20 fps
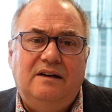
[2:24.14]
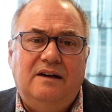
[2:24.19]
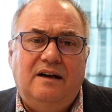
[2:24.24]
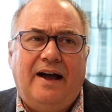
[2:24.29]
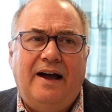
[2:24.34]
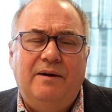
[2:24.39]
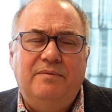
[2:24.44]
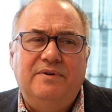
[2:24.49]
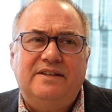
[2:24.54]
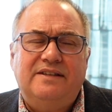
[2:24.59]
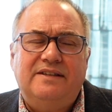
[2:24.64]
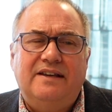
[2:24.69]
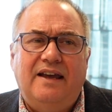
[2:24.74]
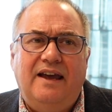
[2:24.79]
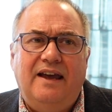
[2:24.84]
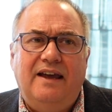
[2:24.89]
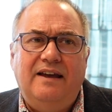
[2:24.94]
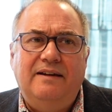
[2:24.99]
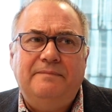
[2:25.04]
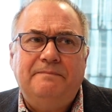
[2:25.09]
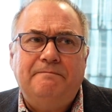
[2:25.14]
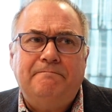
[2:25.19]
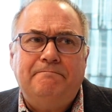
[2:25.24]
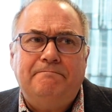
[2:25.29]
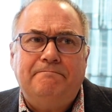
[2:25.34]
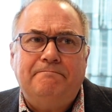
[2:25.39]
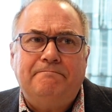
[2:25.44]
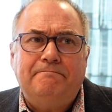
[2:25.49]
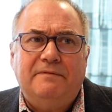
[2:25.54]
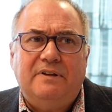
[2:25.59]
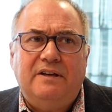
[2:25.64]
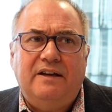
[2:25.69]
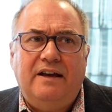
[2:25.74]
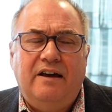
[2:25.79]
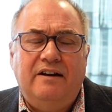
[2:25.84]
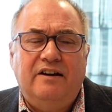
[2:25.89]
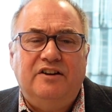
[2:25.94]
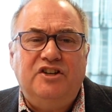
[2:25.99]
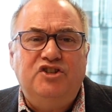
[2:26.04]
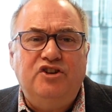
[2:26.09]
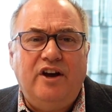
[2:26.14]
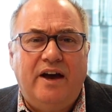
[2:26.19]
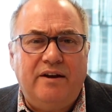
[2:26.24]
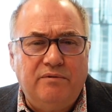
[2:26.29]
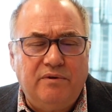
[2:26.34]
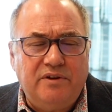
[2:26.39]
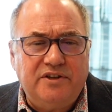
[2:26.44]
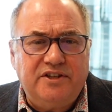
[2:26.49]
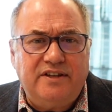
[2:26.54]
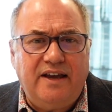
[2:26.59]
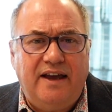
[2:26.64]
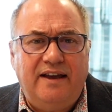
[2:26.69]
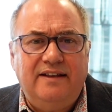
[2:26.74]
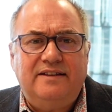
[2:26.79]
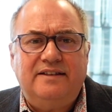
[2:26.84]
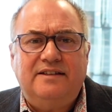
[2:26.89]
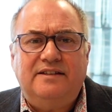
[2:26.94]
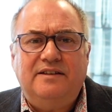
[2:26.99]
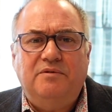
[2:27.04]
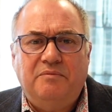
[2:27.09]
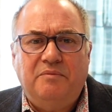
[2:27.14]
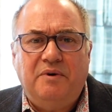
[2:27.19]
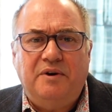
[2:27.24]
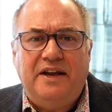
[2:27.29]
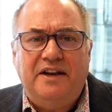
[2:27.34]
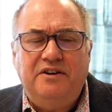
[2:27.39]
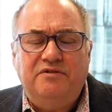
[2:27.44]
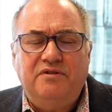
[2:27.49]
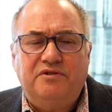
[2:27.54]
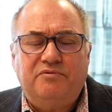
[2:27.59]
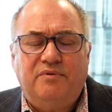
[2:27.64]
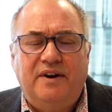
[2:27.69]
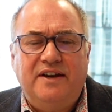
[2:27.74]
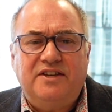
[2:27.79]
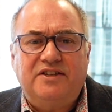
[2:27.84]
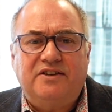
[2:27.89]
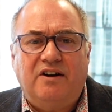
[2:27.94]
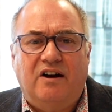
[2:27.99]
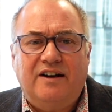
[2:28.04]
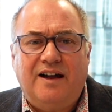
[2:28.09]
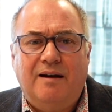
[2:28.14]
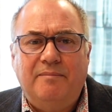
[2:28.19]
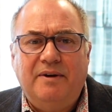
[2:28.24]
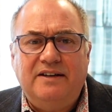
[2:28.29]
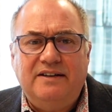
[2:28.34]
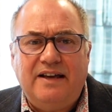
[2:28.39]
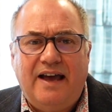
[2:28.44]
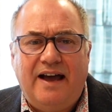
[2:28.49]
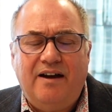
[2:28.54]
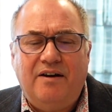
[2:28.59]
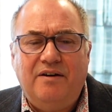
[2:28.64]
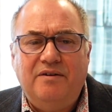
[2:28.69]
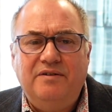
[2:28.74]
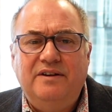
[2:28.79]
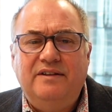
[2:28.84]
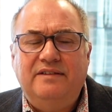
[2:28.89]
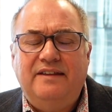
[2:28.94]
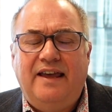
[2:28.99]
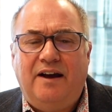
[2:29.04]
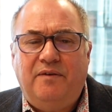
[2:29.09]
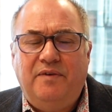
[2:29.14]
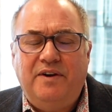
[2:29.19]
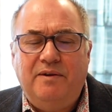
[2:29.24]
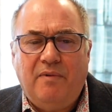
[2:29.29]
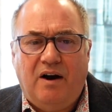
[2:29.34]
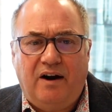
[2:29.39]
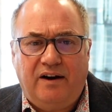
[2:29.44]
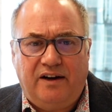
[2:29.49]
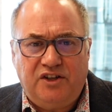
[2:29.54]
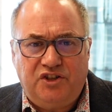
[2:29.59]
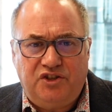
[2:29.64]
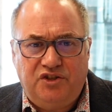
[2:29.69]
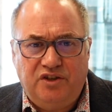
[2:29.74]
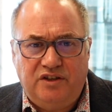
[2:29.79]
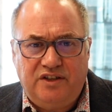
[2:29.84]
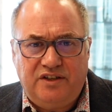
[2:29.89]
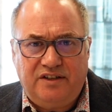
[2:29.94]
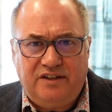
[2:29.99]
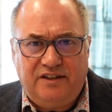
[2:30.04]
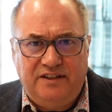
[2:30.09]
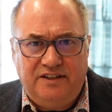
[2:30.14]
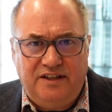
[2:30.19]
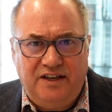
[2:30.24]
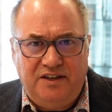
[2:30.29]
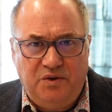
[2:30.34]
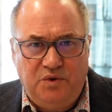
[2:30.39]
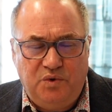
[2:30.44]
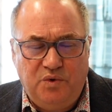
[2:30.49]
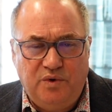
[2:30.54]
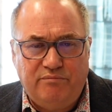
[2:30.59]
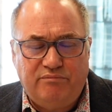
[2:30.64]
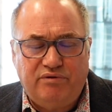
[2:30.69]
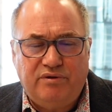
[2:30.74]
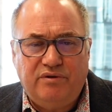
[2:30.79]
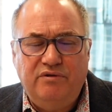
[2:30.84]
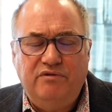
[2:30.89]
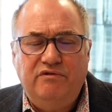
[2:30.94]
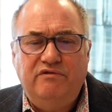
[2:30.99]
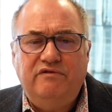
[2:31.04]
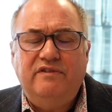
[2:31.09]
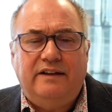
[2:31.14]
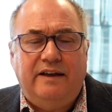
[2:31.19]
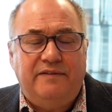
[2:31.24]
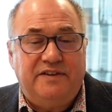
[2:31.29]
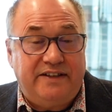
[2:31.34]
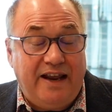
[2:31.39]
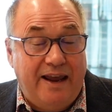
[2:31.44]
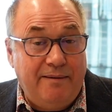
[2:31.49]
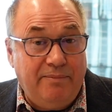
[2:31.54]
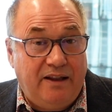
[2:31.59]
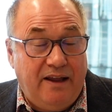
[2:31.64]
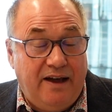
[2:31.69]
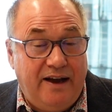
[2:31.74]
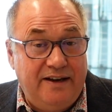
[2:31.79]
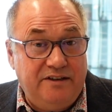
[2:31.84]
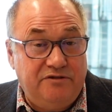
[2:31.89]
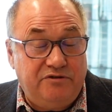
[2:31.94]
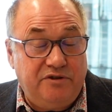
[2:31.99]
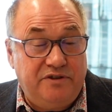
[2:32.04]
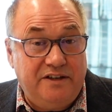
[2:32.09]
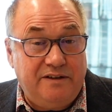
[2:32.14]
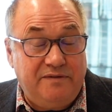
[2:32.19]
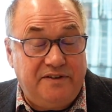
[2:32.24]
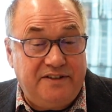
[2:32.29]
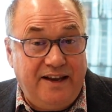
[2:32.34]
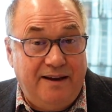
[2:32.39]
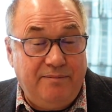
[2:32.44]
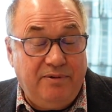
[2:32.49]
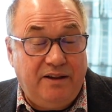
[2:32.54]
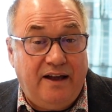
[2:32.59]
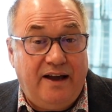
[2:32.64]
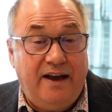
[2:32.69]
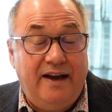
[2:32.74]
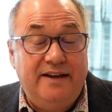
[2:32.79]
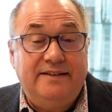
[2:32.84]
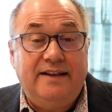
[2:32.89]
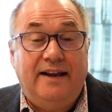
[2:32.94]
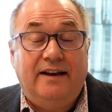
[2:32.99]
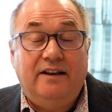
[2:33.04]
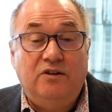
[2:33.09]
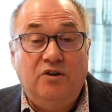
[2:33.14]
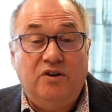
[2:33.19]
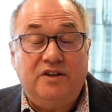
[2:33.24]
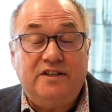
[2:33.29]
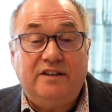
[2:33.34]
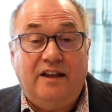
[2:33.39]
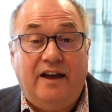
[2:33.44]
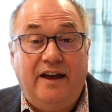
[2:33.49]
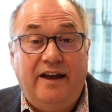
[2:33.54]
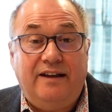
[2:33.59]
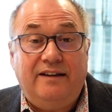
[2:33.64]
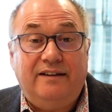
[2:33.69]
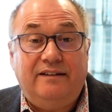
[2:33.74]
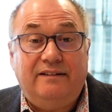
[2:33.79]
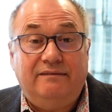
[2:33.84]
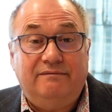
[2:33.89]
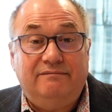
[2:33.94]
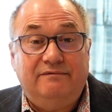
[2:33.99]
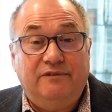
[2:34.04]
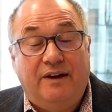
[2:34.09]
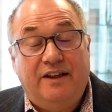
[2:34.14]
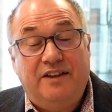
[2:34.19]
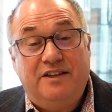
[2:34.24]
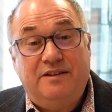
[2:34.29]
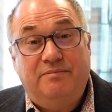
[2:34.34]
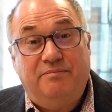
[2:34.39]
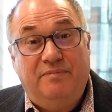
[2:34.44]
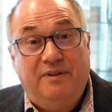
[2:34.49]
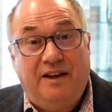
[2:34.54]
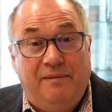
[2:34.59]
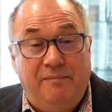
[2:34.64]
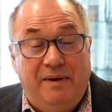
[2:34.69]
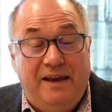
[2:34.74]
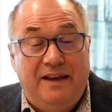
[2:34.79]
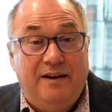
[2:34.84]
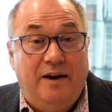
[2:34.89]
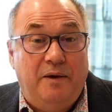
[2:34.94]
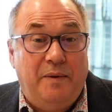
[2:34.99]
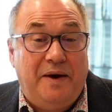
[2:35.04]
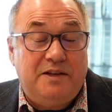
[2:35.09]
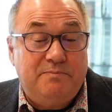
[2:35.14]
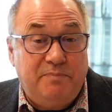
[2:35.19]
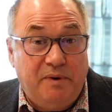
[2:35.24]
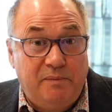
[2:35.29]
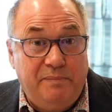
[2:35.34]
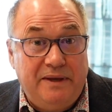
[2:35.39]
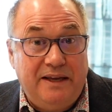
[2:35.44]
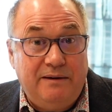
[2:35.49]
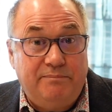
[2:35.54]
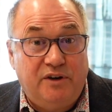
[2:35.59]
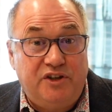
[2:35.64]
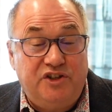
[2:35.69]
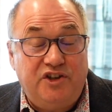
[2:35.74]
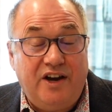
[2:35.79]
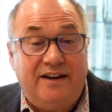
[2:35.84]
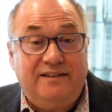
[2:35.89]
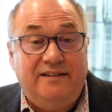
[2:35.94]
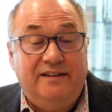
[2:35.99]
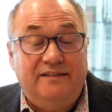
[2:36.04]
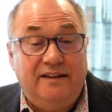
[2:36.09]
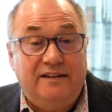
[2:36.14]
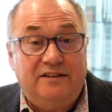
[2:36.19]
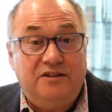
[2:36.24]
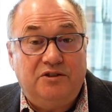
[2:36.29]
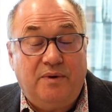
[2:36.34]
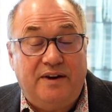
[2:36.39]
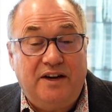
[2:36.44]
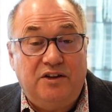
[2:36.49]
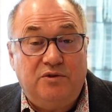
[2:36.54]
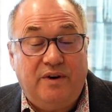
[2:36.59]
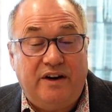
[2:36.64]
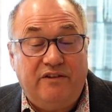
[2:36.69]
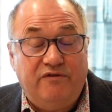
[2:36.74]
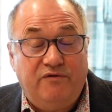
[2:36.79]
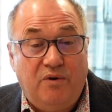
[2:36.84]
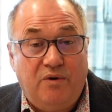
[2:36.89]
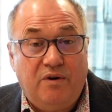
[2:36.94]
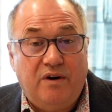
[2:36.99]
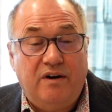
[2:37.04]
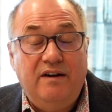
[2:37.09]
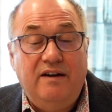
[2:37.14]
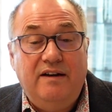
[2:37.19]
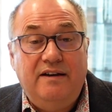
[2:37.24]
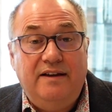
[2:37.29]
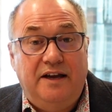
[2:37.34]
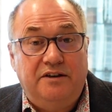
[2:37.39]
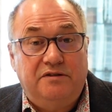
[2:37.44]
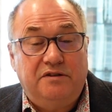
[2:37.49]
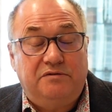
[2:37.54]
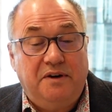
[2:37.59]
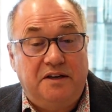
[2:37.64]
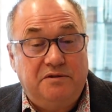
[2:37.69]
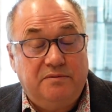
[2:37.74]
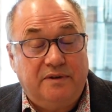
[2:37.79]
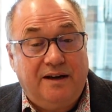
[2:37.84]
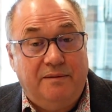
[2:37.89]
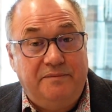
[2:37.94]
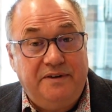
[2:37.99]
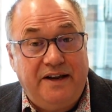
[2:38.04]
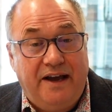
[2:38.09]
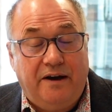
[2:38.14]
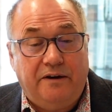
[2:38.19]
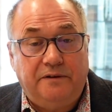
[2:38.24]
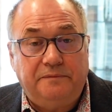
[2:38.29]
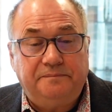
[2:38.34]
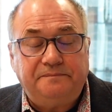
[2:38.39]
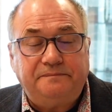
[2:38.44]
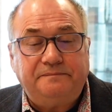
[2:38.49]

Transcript: I would say, in a general sense, when interest rates start coming down, the equity markets should continue to improve. They've stabilized, interest rates have stabilized, and it looks like, well, it's being projected that 2024 interest rates will come down,